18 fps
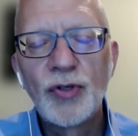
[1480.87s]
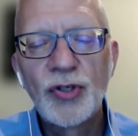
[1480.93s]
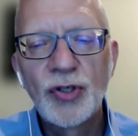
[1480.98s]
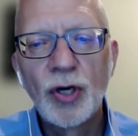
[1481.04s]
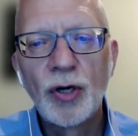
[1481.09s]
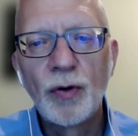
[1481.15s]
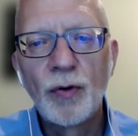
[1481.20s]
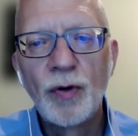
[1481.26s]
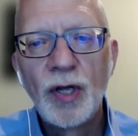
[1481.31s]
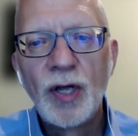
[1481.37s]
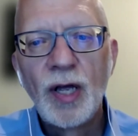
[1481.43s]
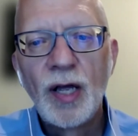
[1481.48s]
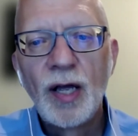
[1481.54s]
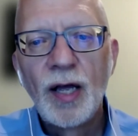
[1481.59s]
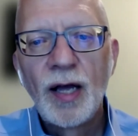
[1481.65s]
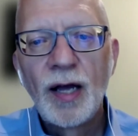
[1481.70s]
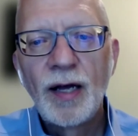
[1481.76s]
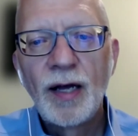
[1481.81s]
So
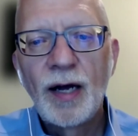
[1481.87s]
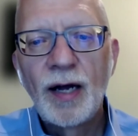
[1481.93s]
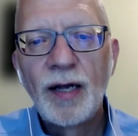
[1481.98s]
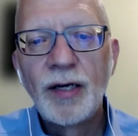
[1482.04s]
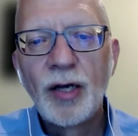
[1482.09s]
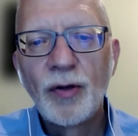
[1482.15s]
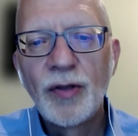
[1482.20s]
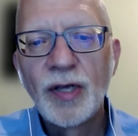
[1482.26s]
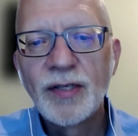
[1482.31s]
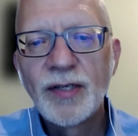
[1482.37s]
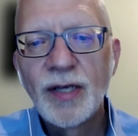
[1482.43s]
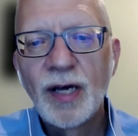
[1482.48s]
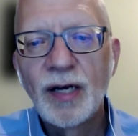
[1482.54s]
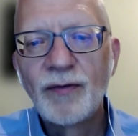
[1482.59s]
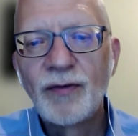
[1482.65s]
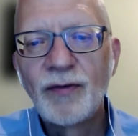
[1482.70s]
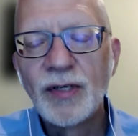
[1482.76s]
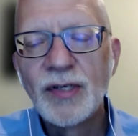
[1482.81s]
I know that's
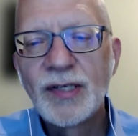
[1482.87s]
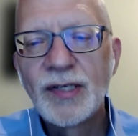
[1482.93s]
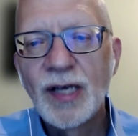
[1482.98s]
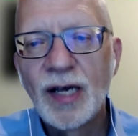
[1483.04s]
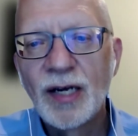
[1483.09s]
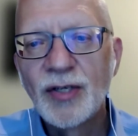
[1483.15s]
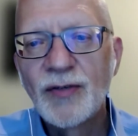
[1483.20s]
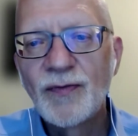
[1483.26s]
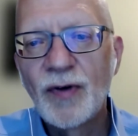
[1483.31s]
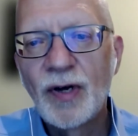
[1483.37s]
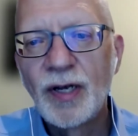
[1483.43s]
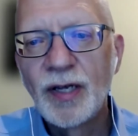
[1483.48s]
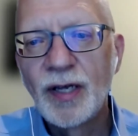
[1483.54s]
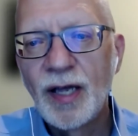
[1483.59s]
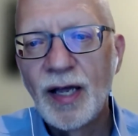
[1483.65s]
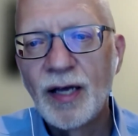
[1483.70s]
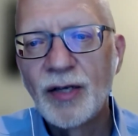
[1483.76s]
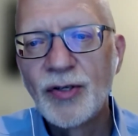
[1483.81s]
not a very
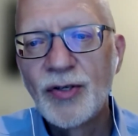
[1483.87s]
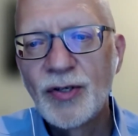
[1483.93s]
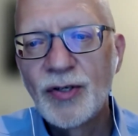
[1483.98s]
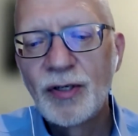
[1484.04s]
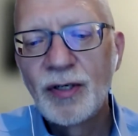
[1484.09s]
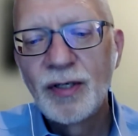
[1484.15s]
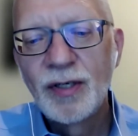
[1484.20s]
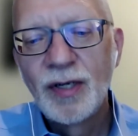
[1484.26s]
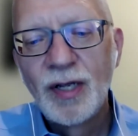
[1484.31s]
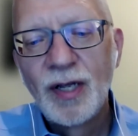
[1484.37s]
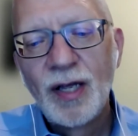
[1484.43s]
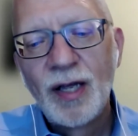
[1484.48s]
satisfying answer,